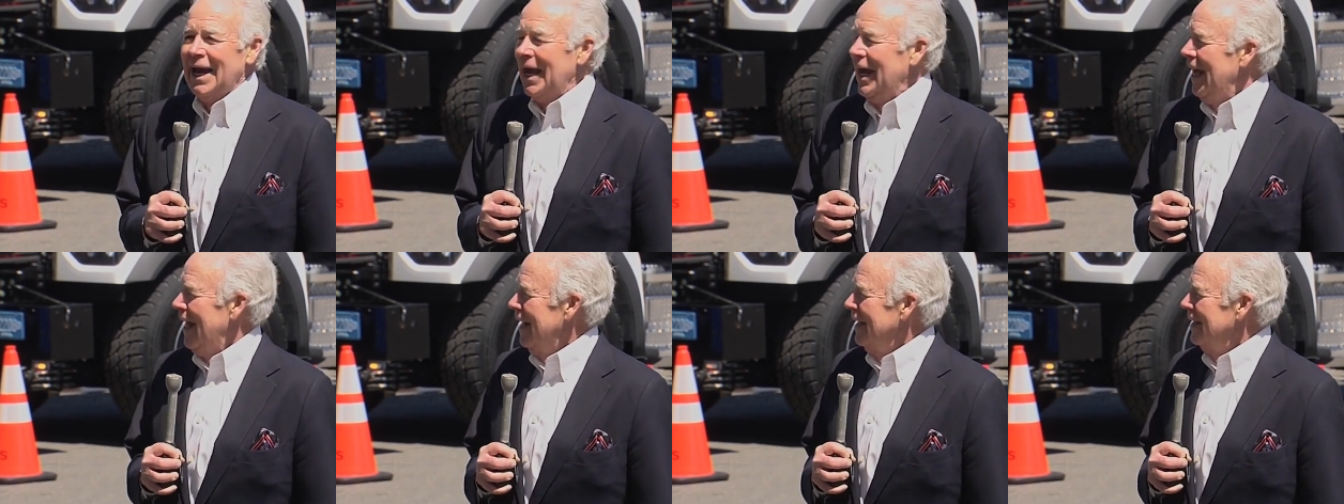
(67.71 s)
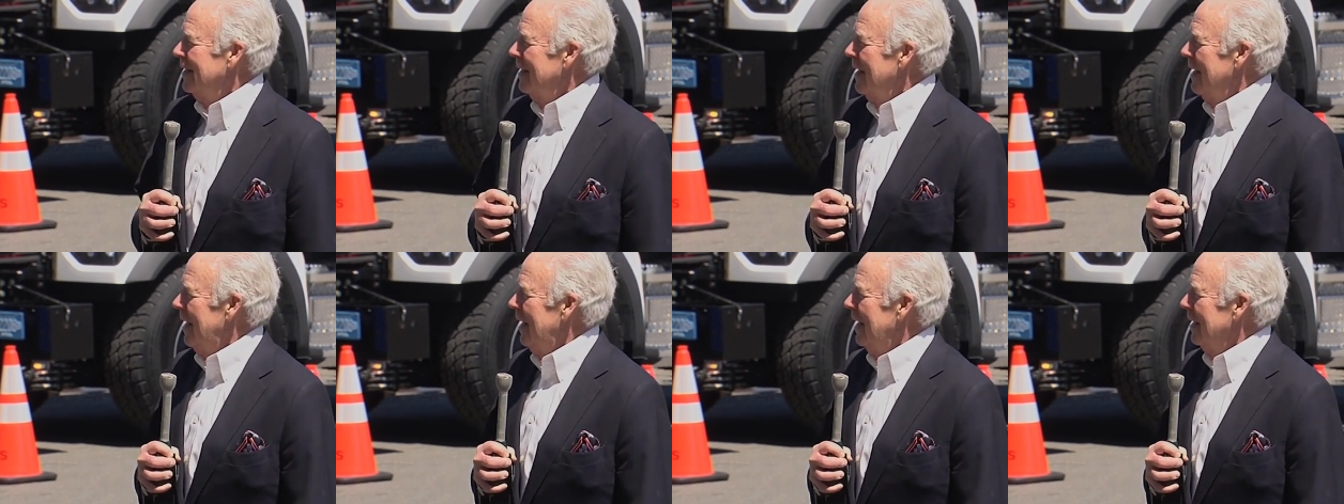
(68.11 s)
And
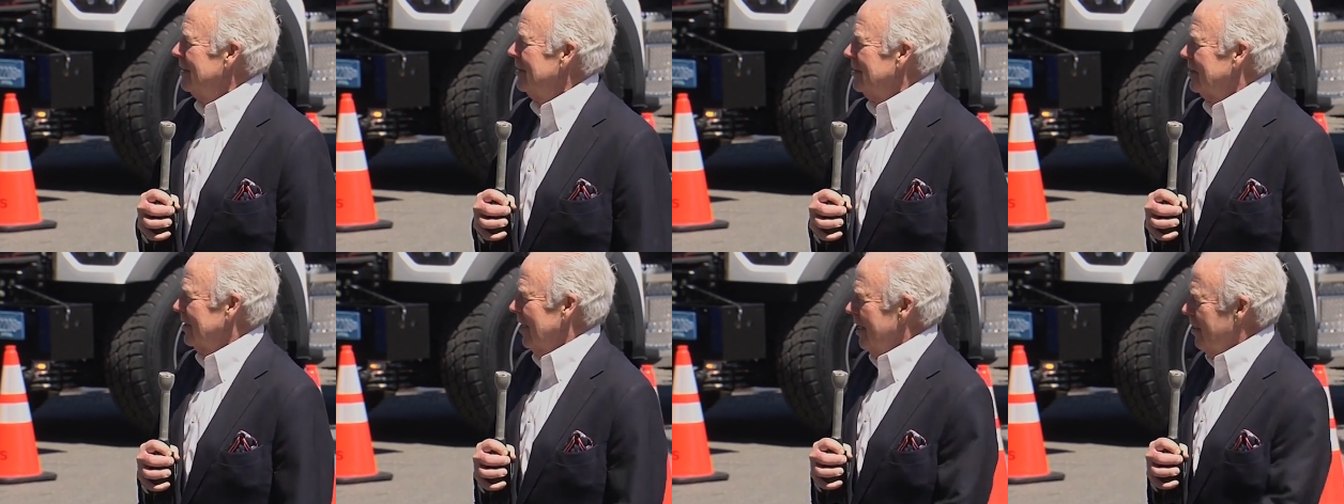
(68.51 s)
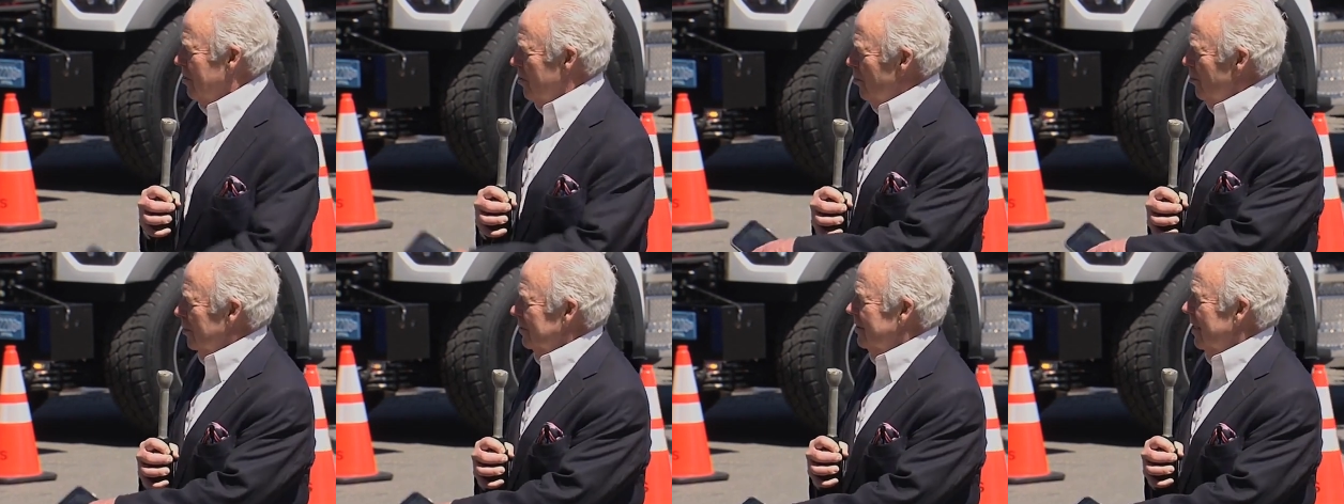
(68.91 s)

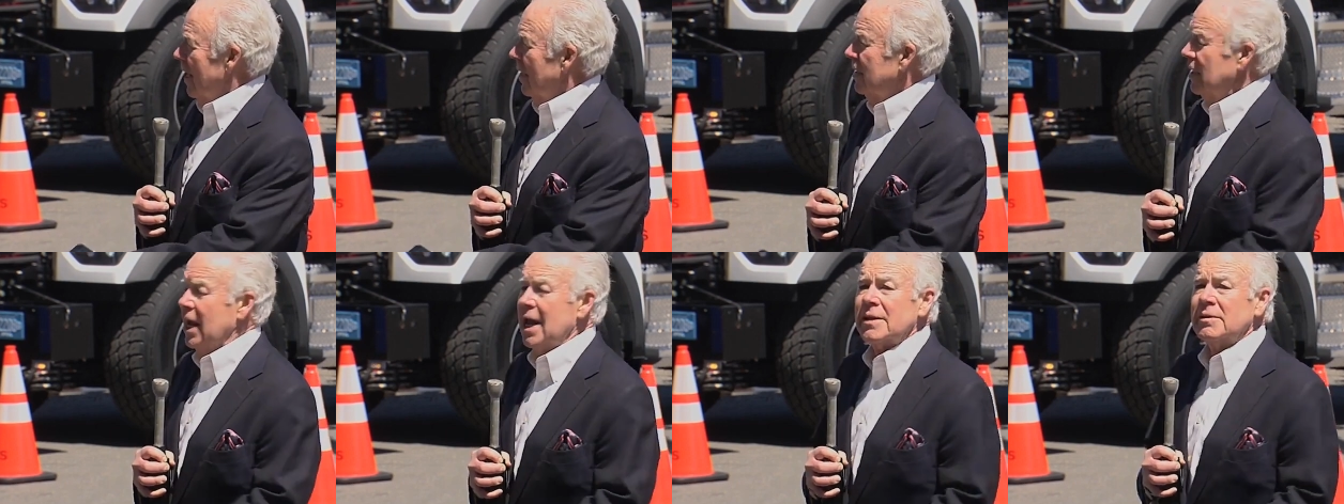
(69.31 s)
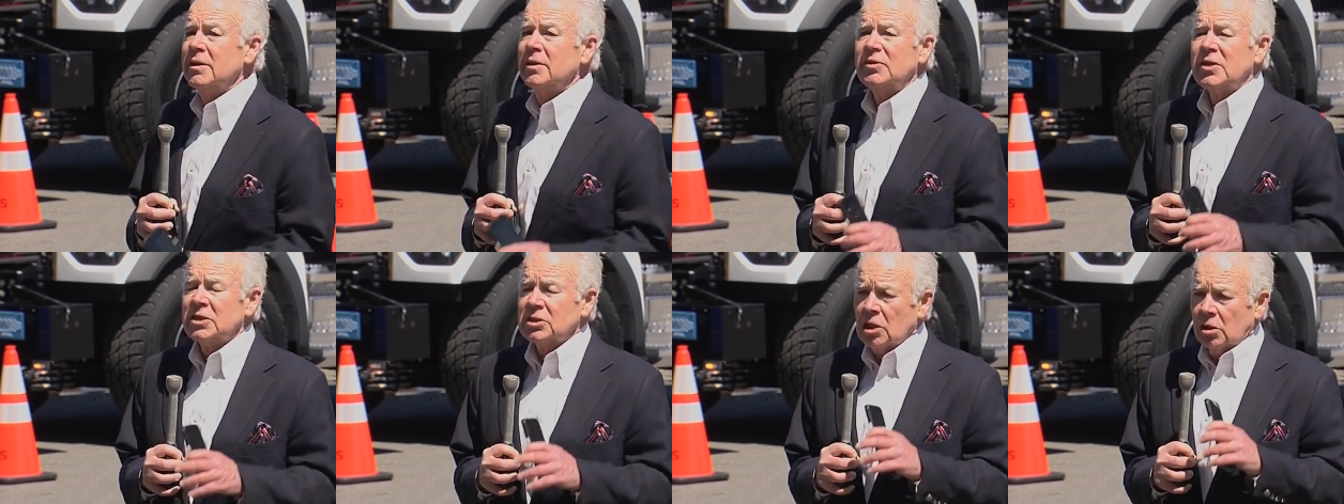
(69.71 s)
Sekou will tell you, and
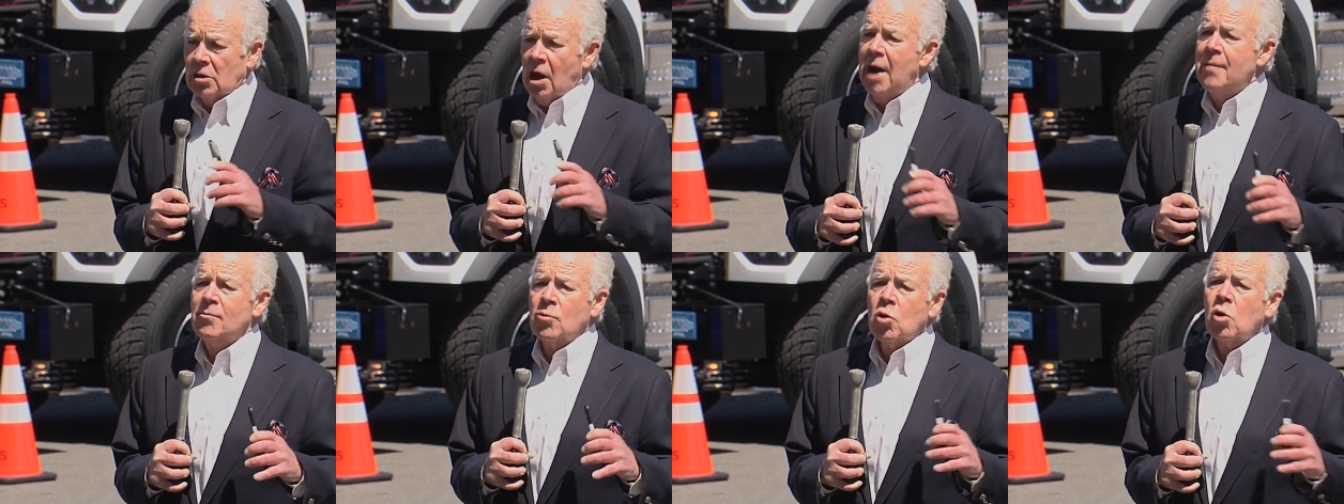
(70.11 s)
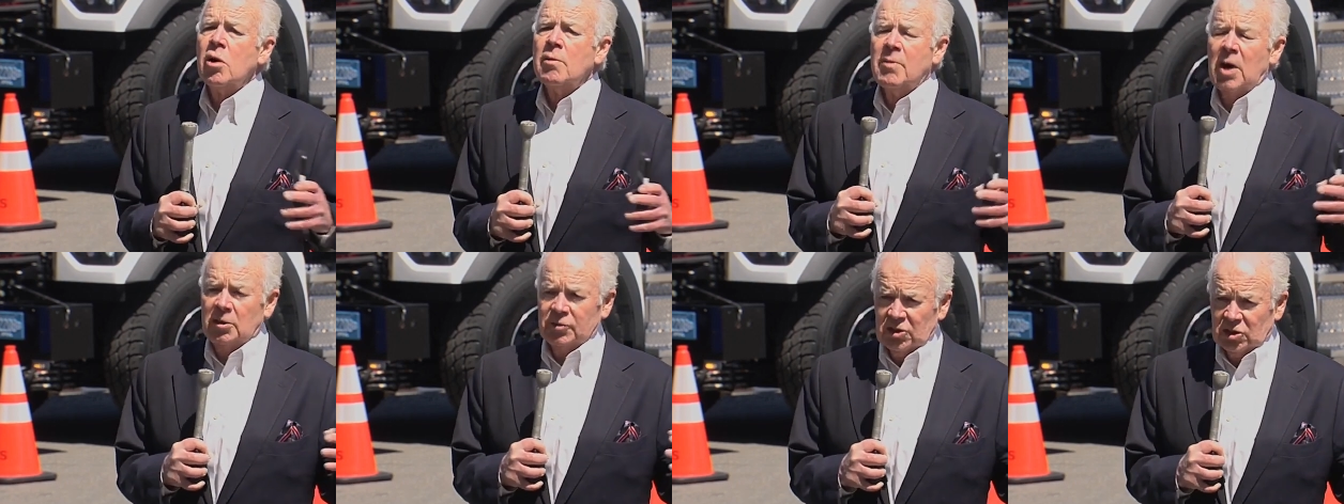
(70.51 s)
there's a lot more
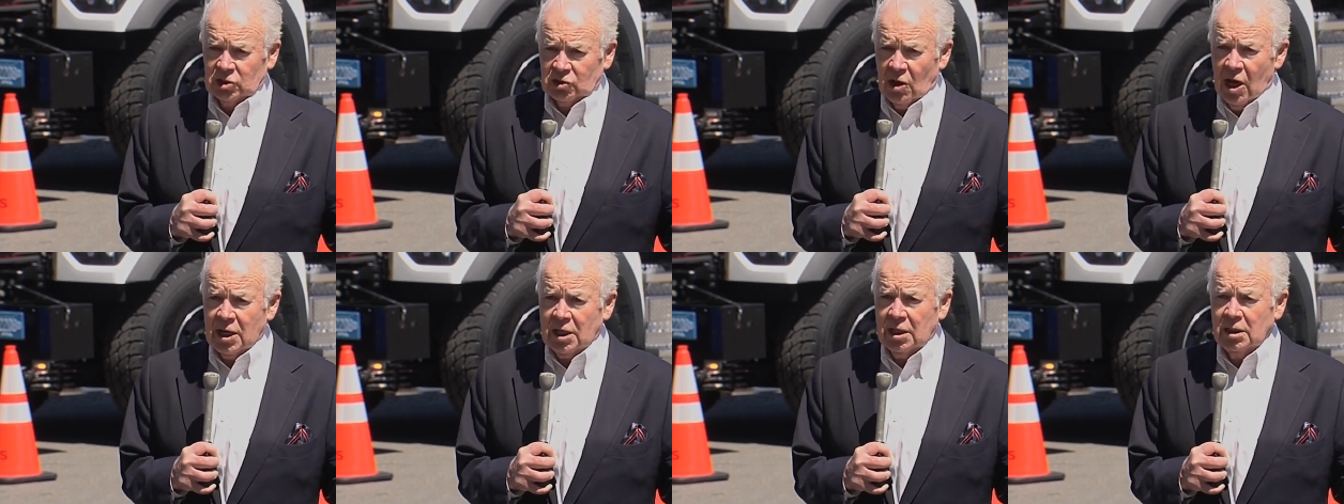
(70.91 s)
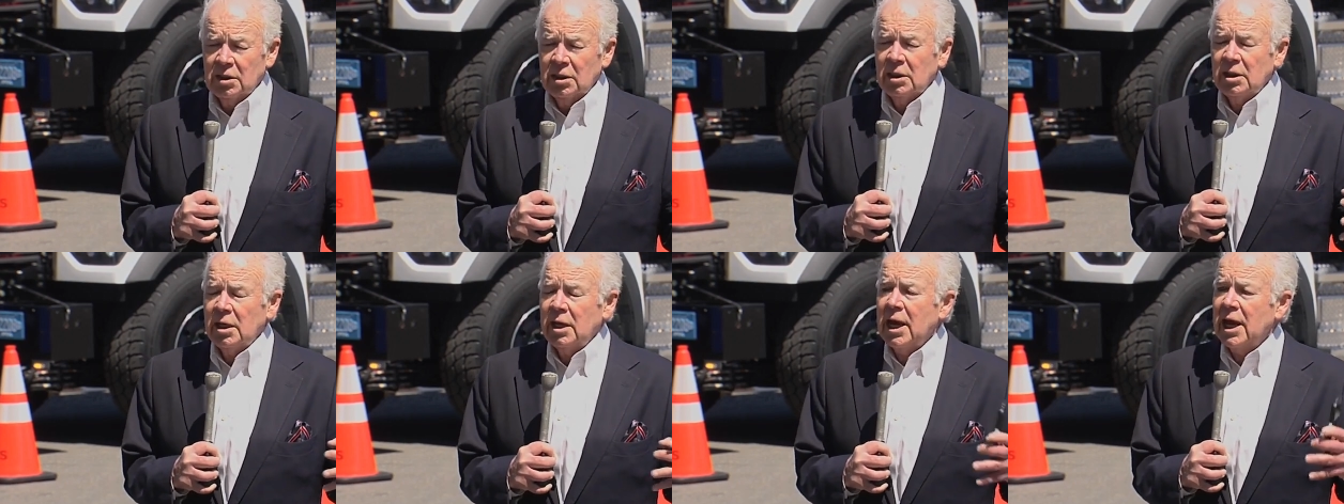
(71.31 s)
about the truck
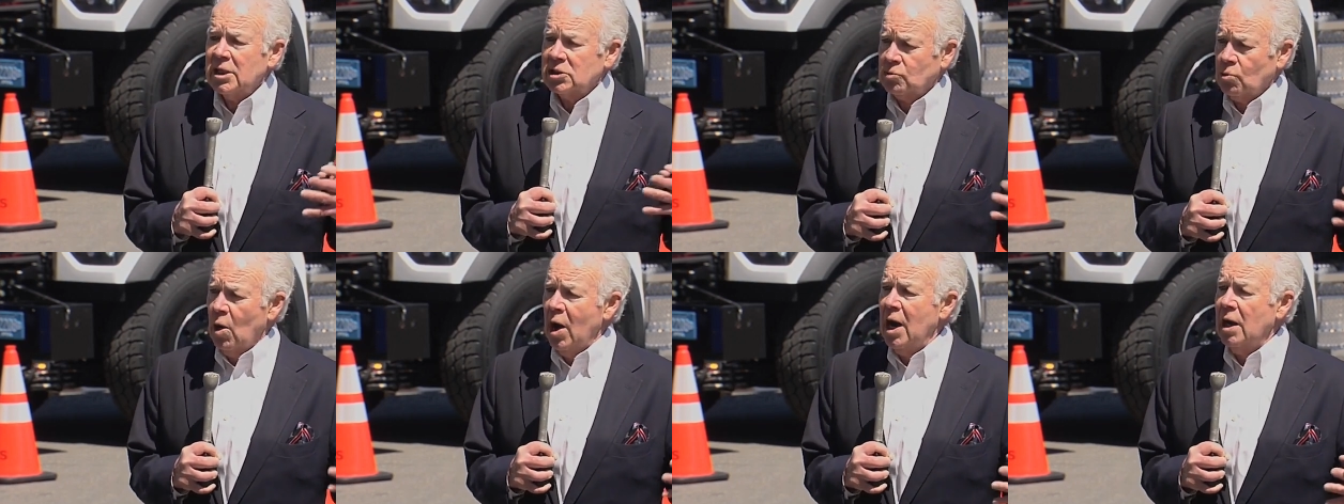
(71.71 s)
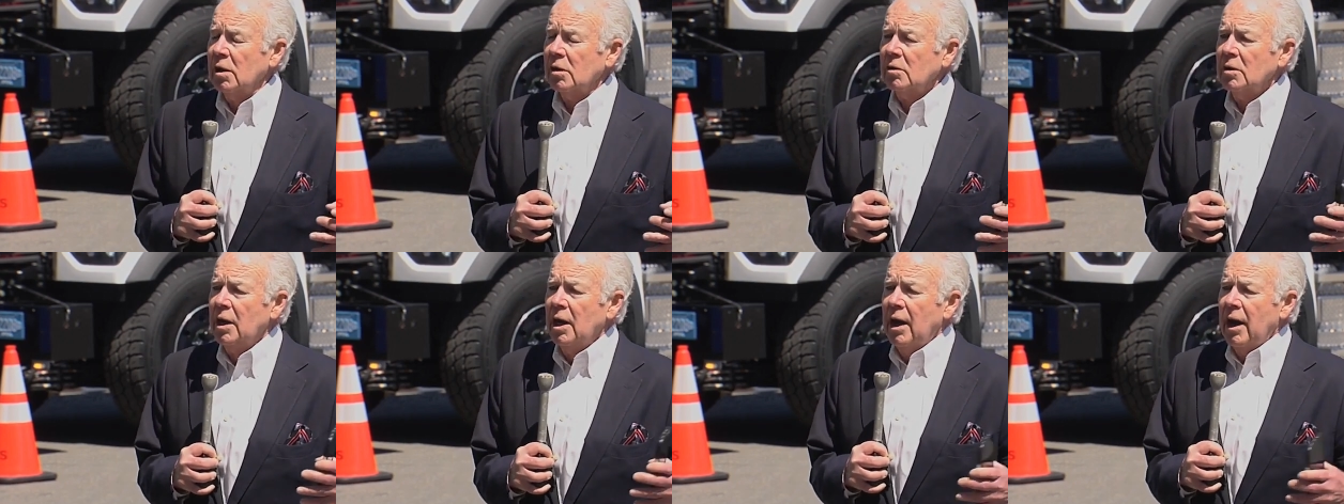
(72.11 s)
as
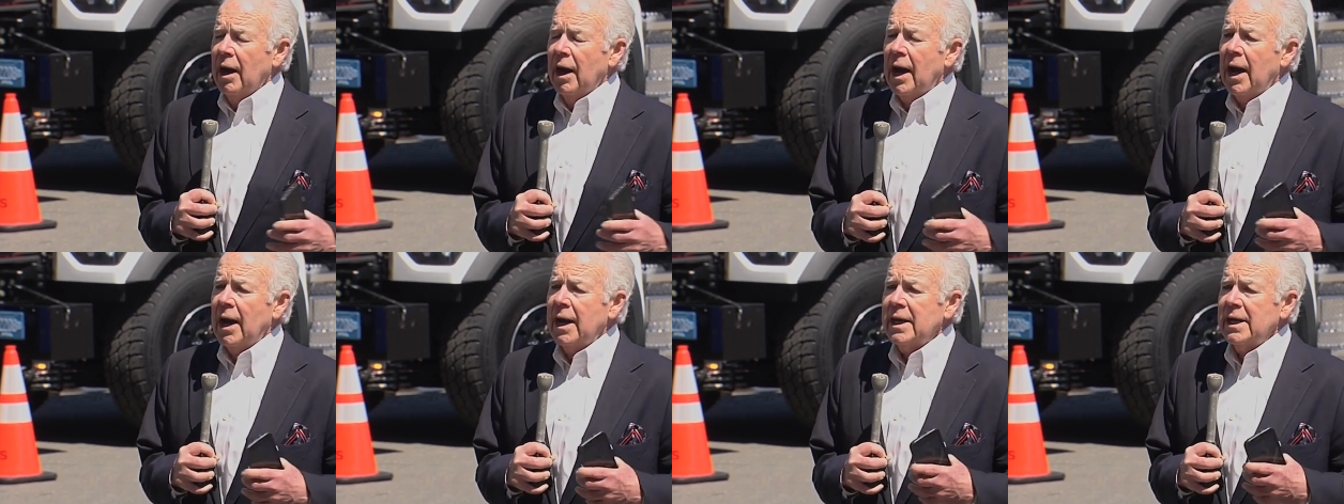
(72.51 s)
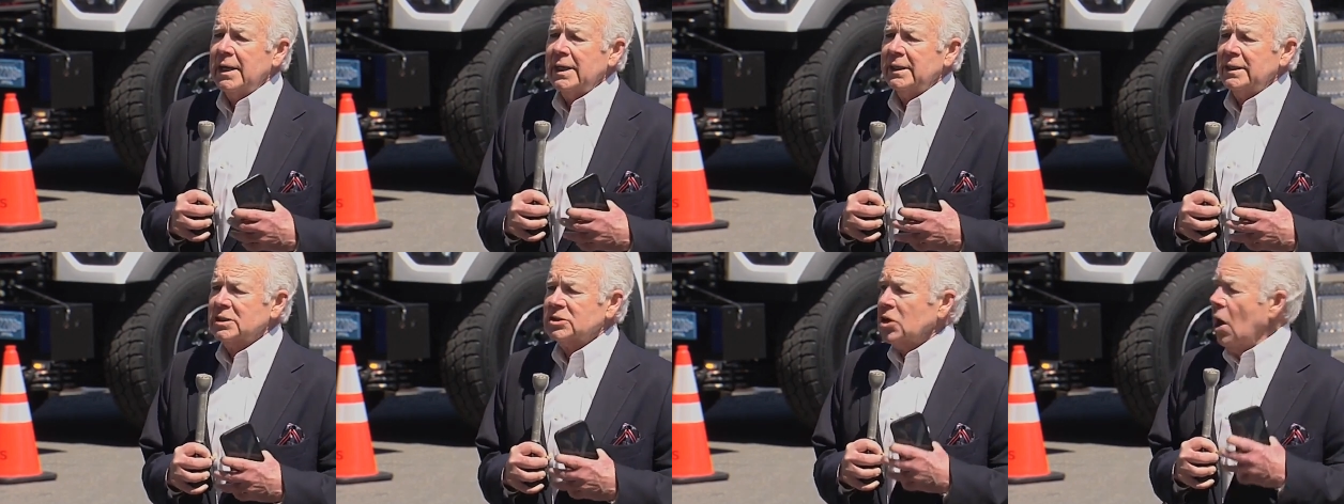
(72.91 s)
well
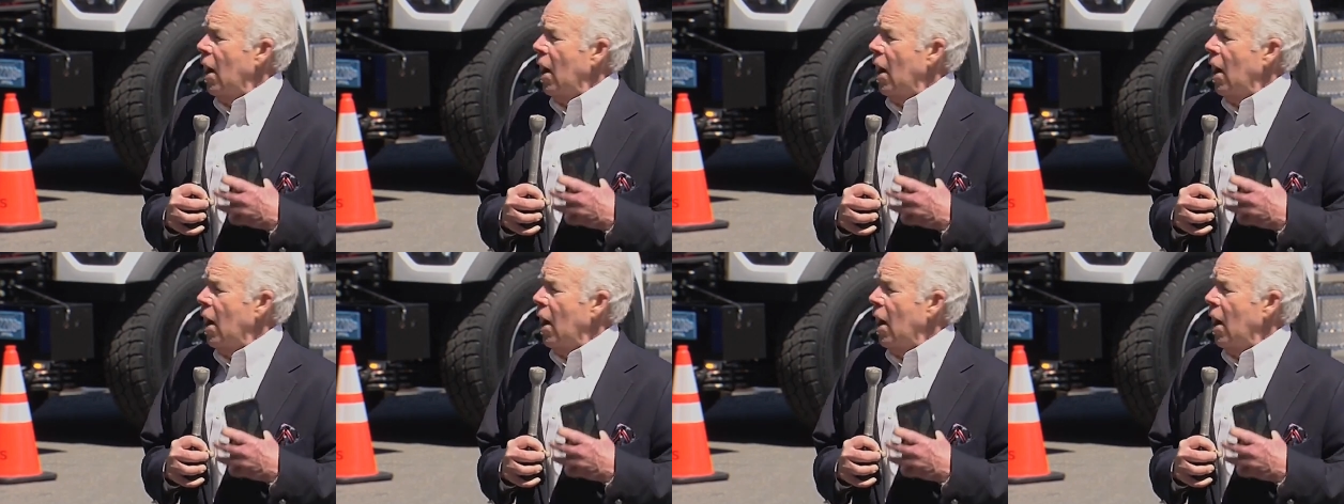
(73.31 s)
in its